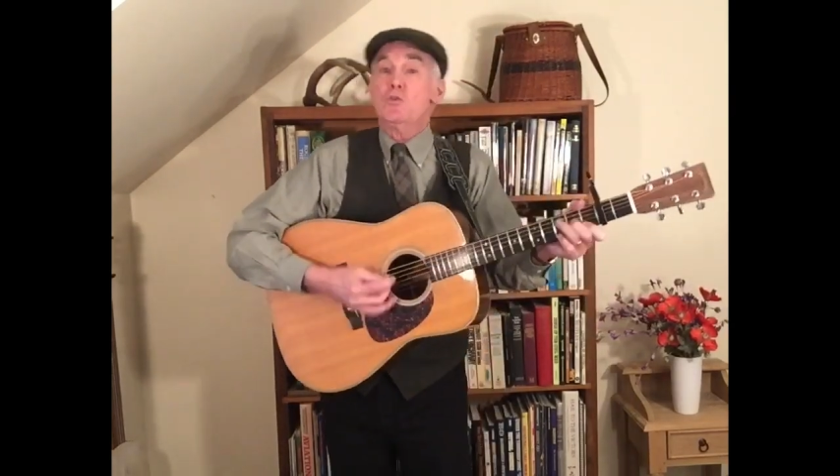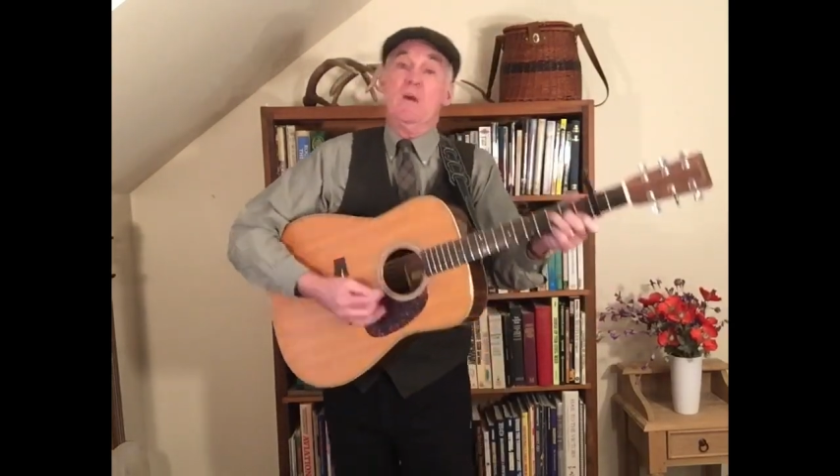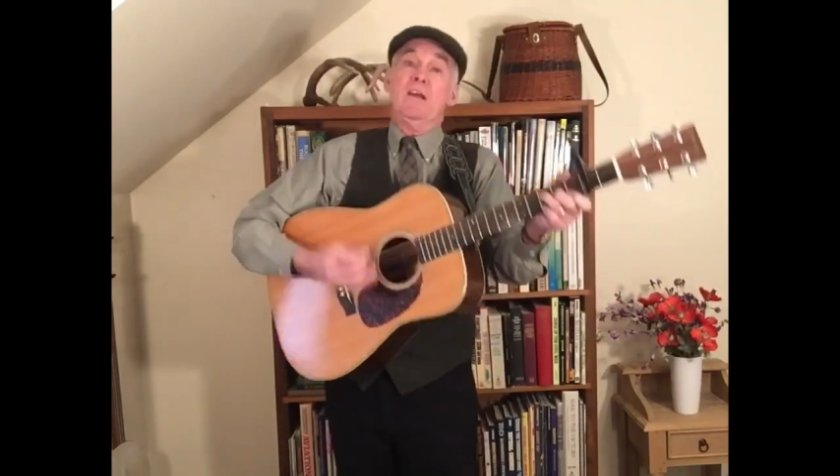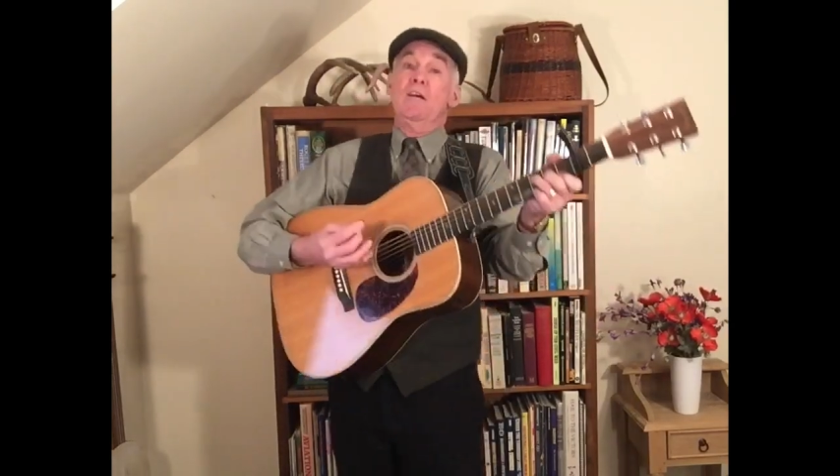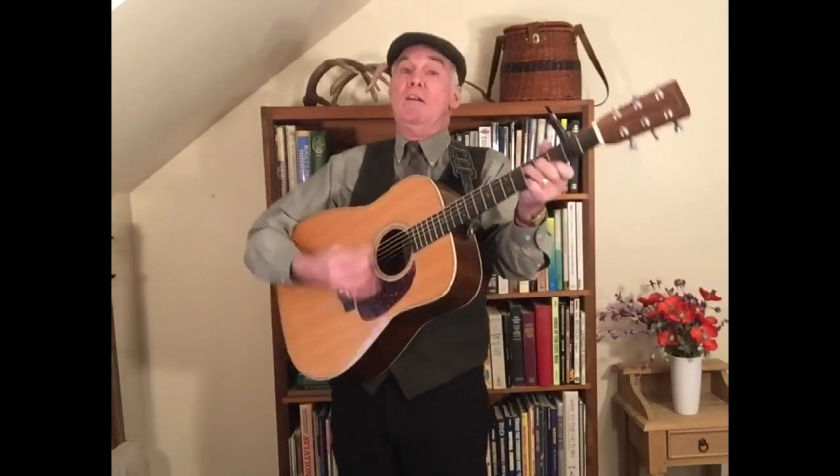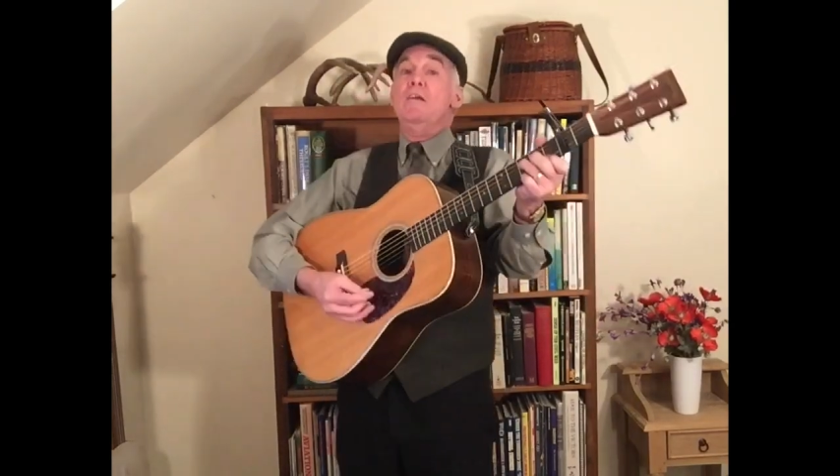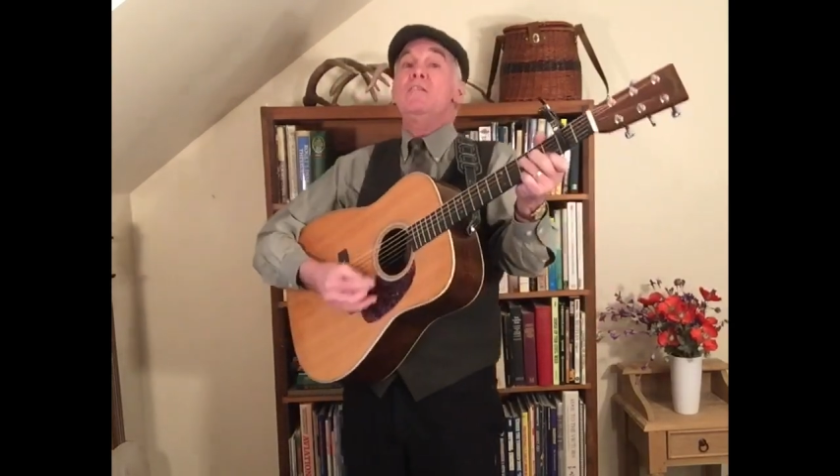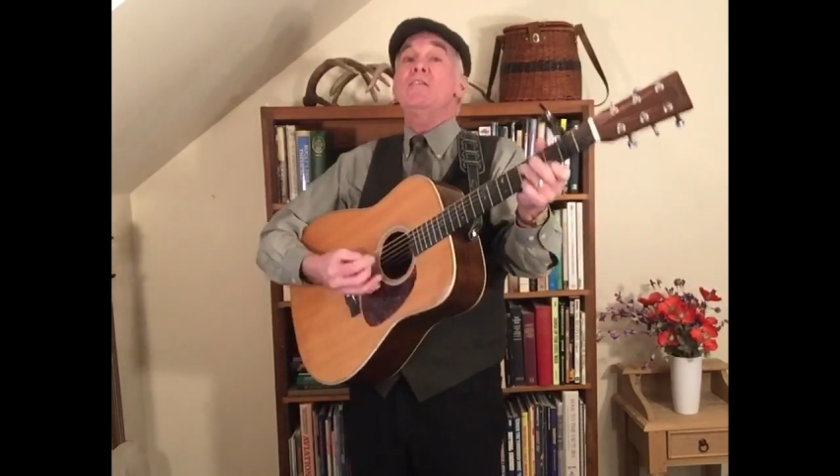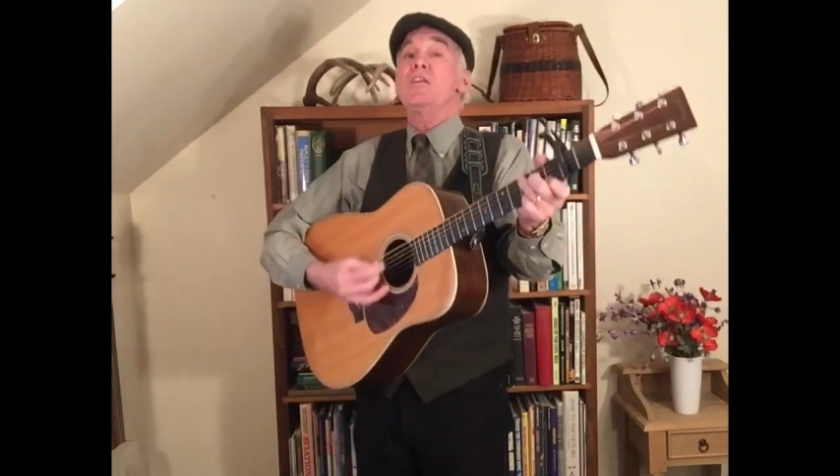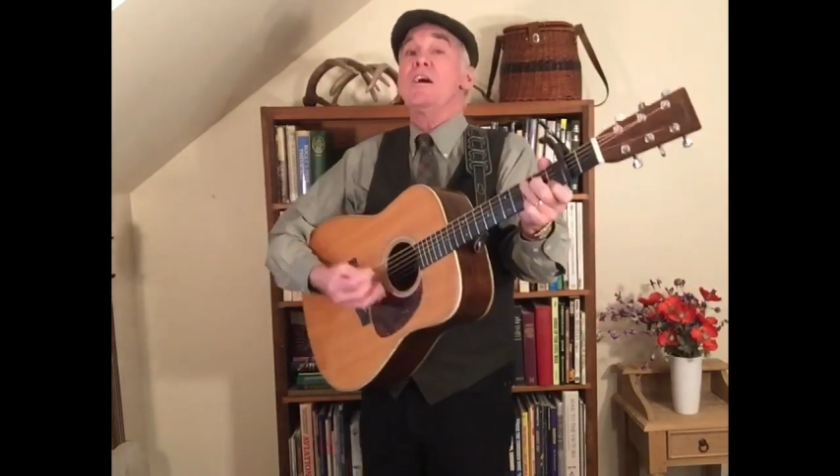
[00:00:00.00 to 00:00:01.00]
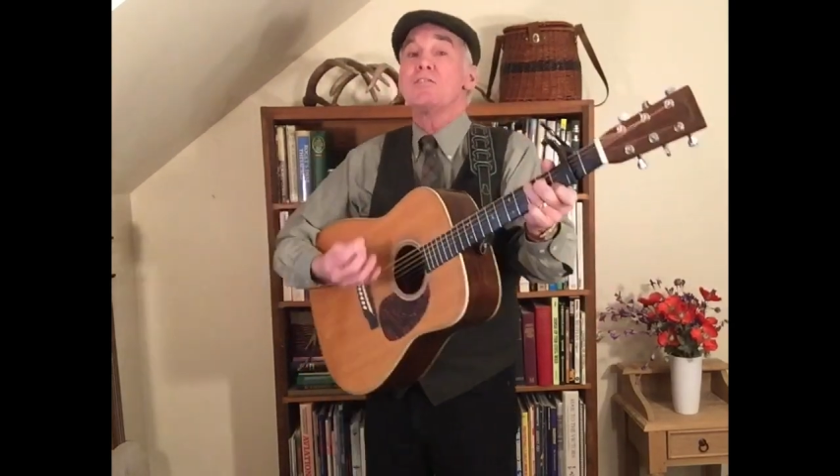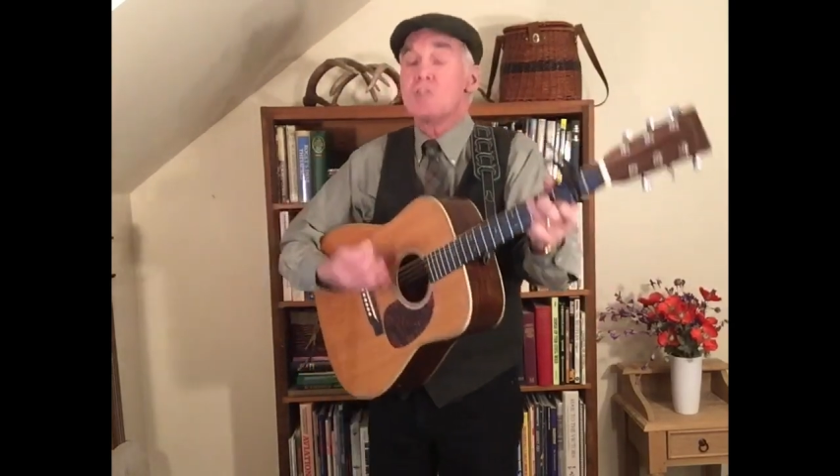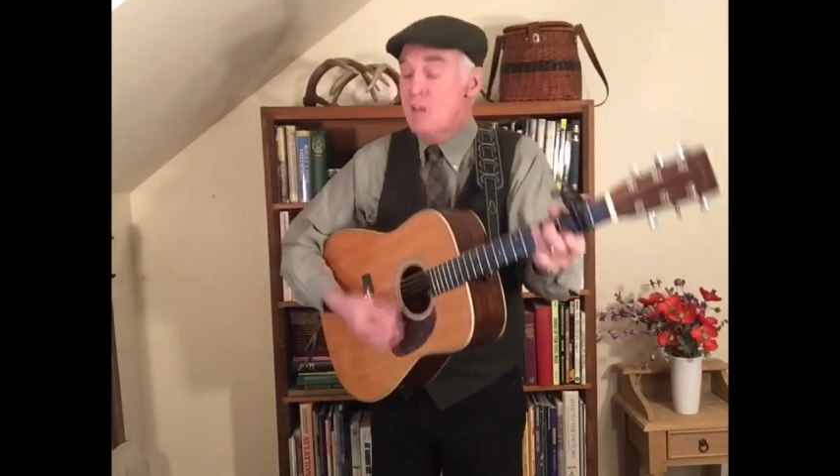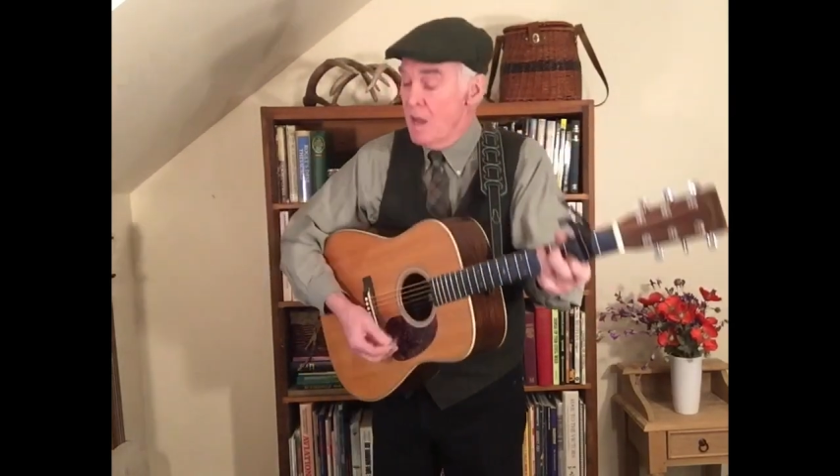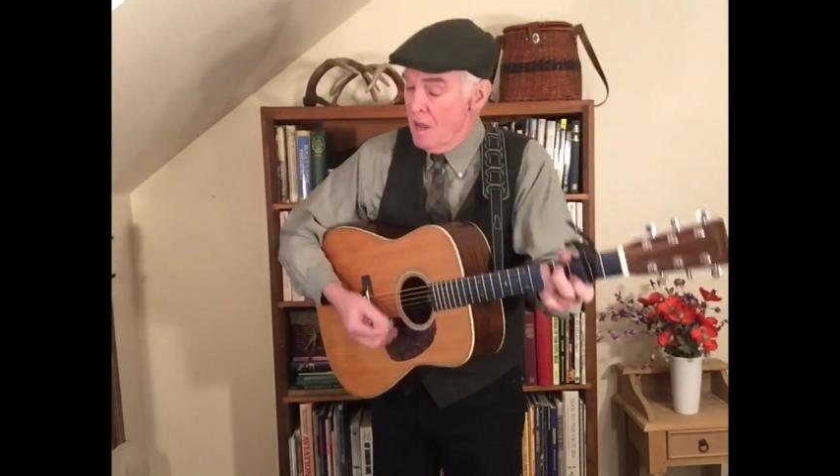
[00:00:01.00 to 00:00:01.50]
twinkling dust,